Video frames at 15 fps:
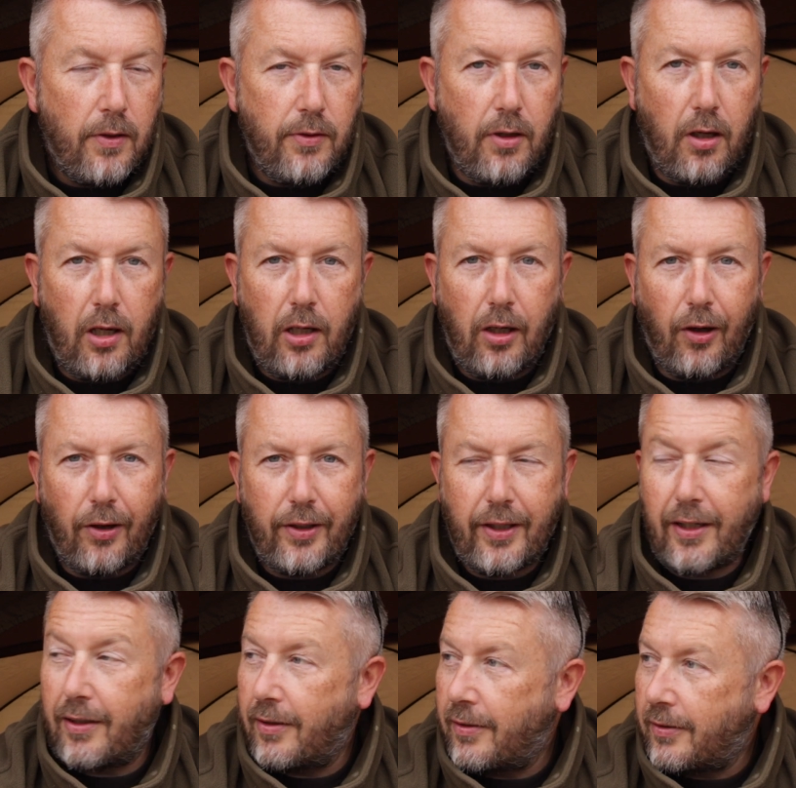Not a
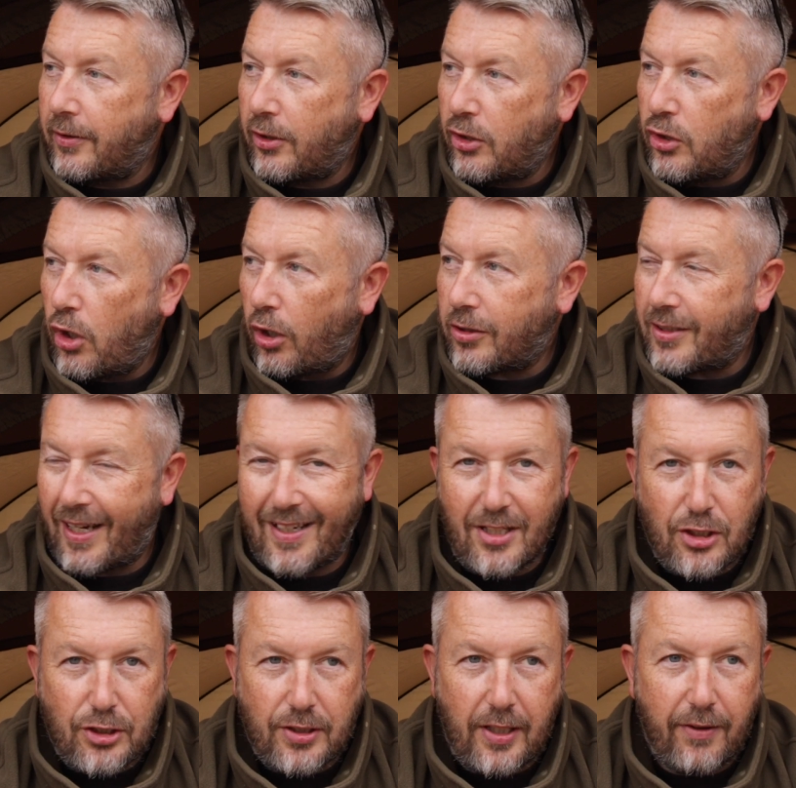liner, not a
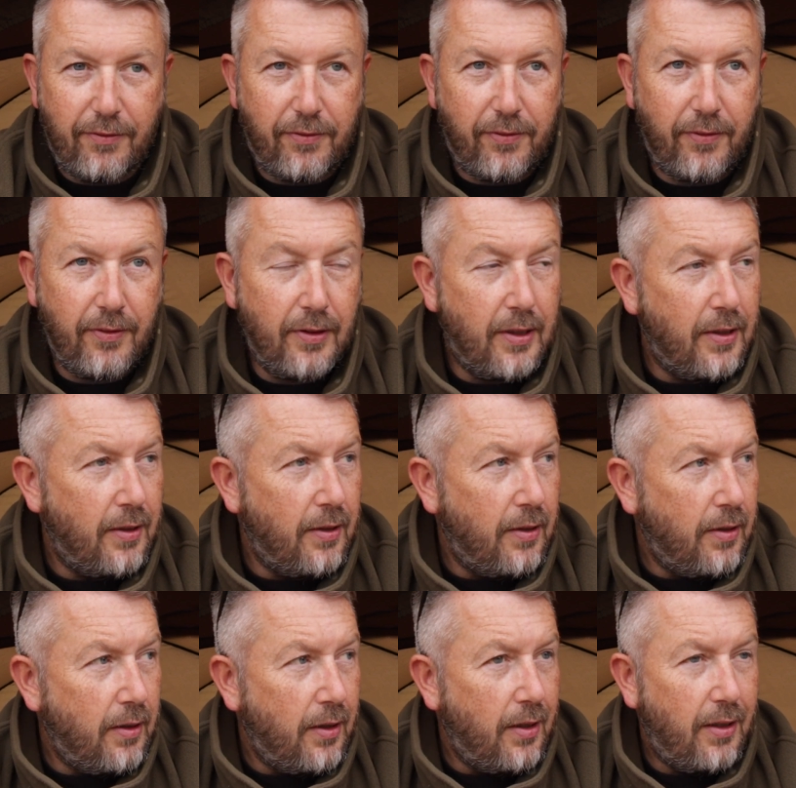sniff,
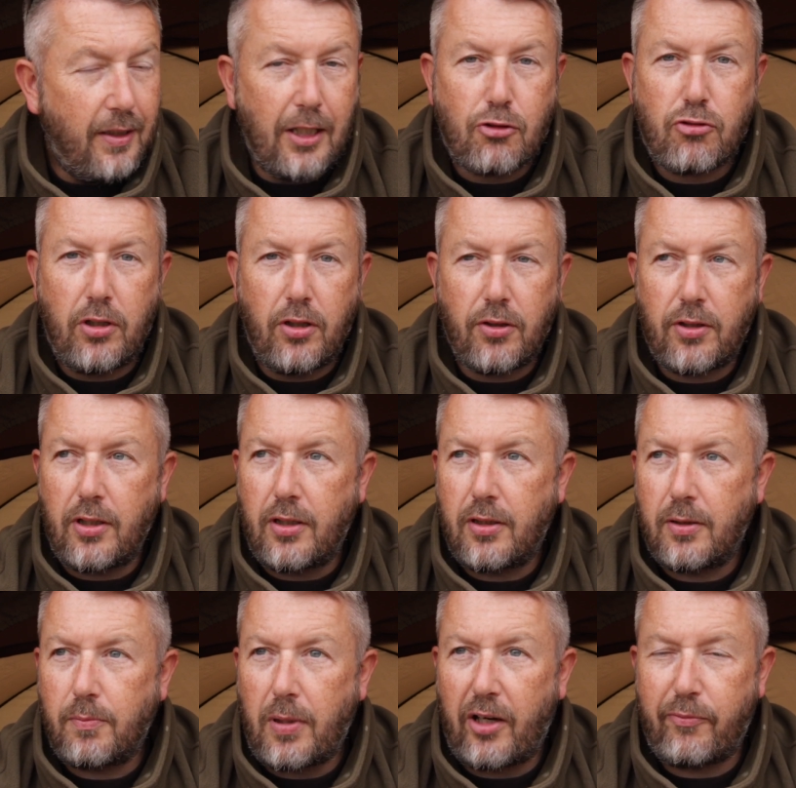literally nothing,
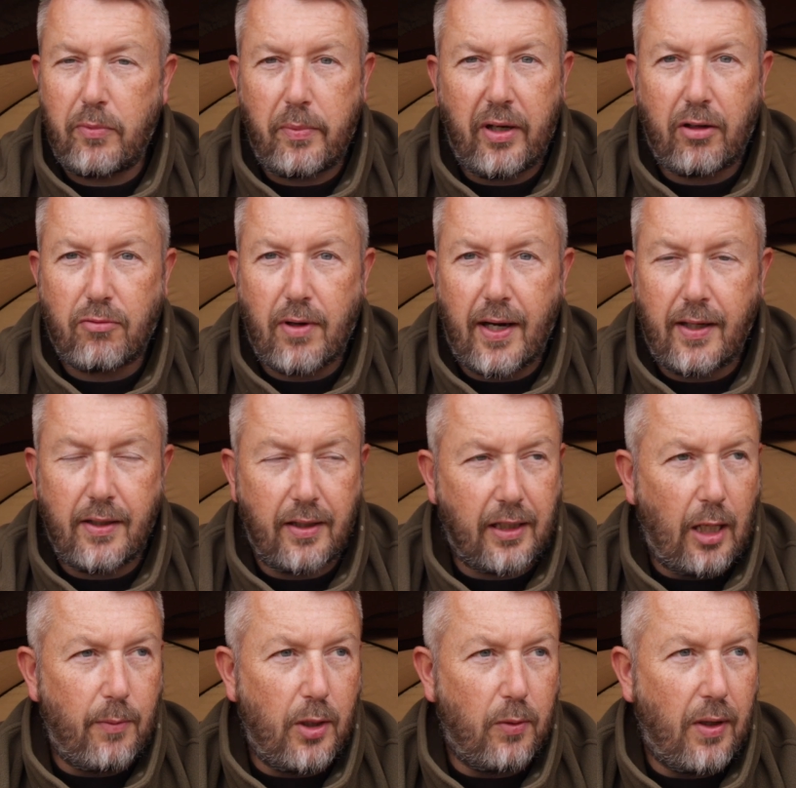apart from a bit of rain that
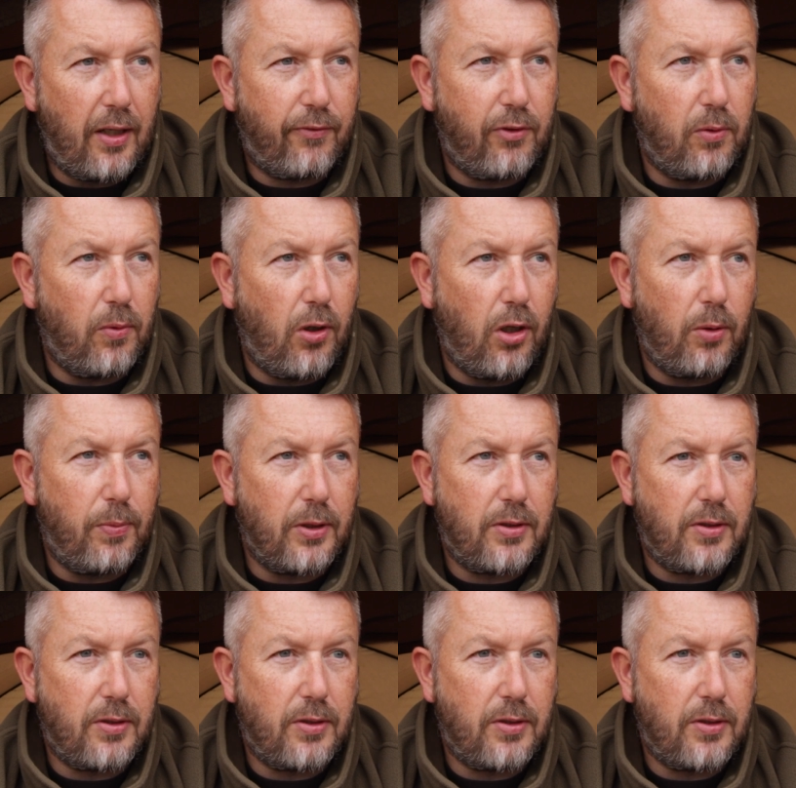kept me awake for a while.